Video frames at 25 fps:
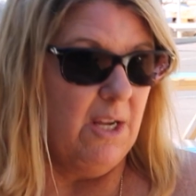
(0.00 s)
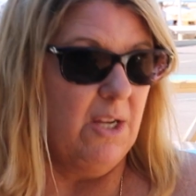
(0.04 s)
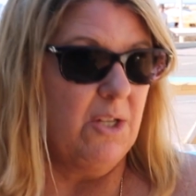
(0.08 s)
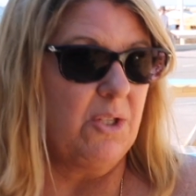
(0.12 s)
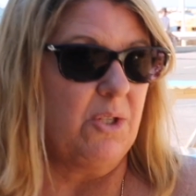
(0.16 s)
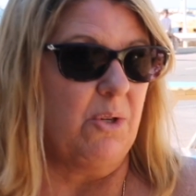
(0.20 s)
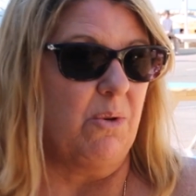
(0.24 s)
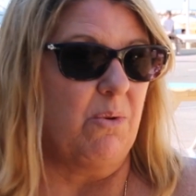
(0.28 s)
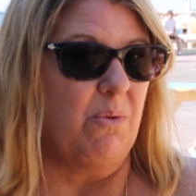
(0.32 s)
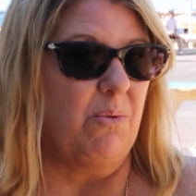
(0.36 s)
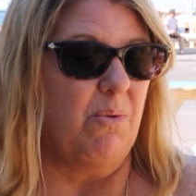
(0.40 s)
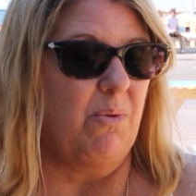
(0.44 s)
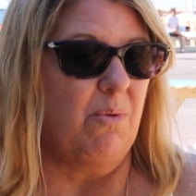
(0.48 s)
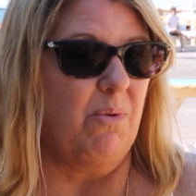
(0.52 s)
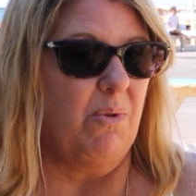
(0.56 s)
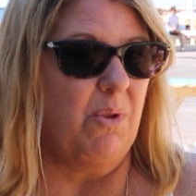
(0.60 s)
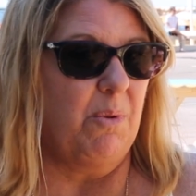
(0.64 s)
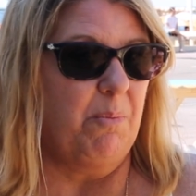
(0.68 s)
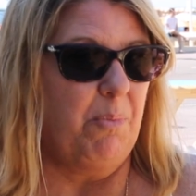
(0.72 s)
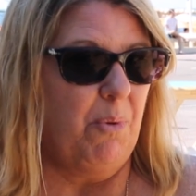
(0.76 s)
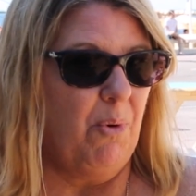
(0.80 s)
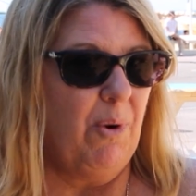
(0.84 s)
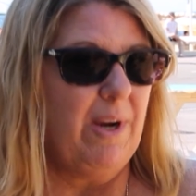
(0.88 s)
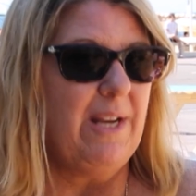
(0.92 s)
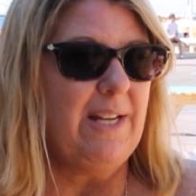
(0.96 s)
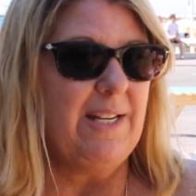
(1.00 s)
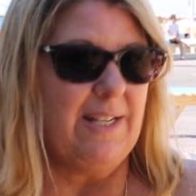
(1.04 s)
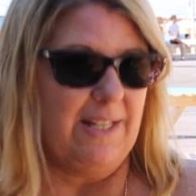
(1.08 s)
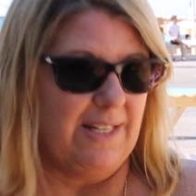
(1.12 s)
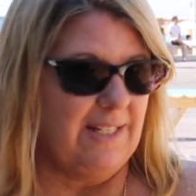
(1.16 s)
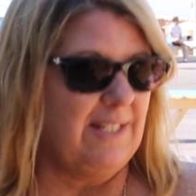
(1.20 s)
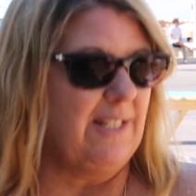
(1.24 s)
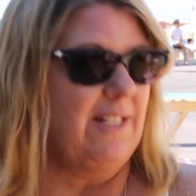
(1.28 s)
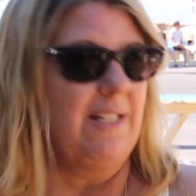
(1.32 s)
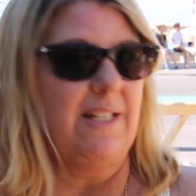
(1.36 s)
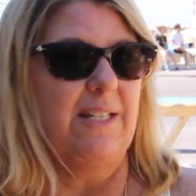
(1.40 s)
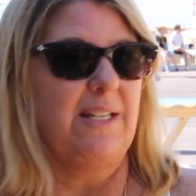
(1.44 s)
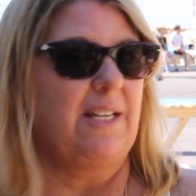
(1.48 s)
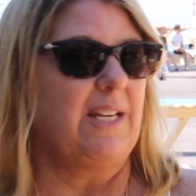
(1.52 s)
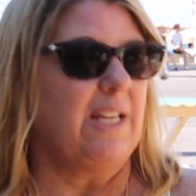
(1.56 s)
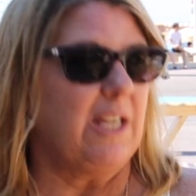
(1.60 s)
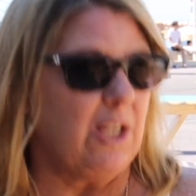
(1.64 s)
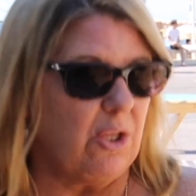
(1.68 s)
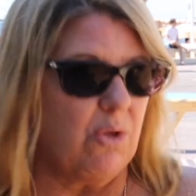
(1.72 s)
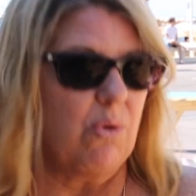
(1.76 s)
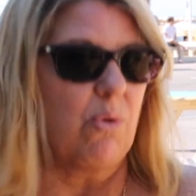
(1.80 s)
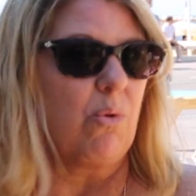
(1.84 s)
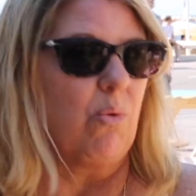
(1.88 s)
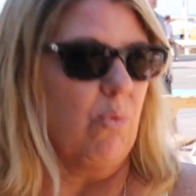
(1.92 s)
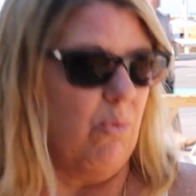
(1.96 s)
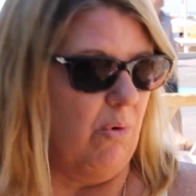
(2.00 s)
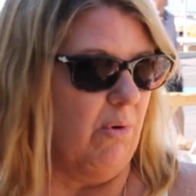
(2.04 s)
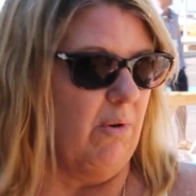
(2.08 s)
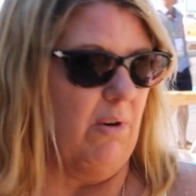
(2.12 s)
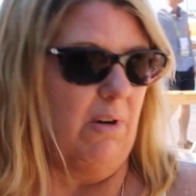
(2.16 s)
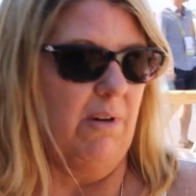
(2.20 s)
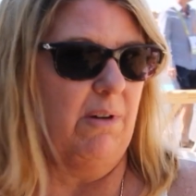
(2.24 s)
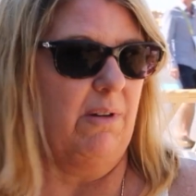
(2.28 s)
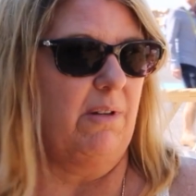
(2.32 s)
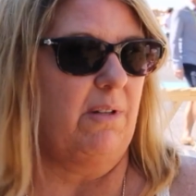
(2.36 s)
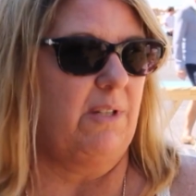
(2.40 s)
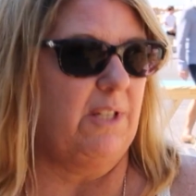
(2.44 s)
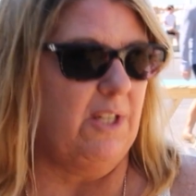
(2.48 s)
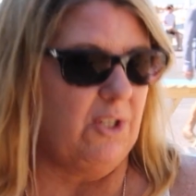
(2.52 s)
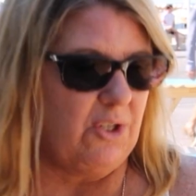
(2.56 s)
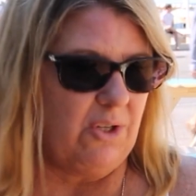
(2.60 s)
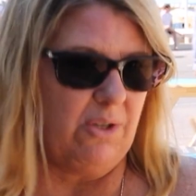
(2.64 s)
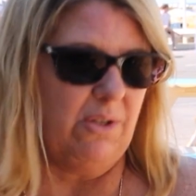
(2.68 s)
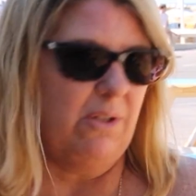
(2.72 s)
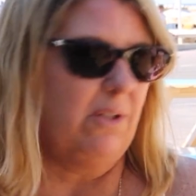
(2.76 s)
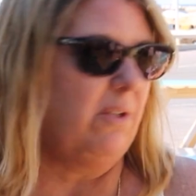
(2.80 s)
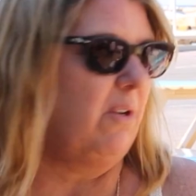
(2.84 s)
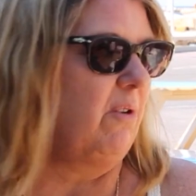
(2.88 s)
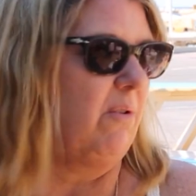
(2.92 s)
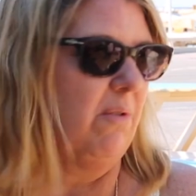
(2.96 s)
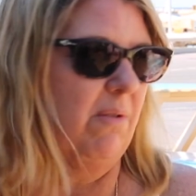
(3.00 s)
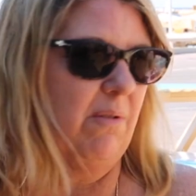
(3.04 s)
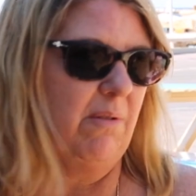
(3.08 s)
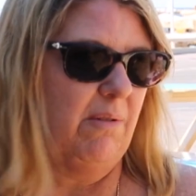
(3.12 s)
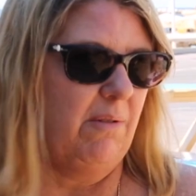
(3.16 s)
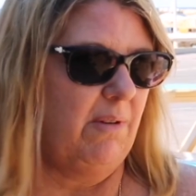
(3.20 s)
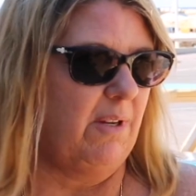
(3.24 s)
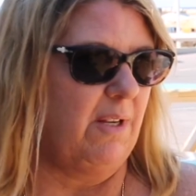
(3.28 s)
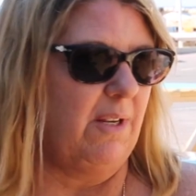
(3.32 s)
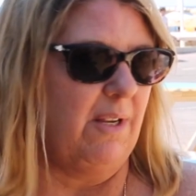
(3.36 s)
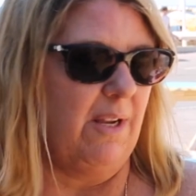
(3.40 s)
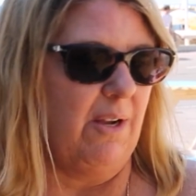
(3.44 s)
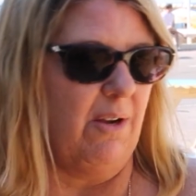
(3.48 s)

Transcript: So the point isn't either or, digital alone,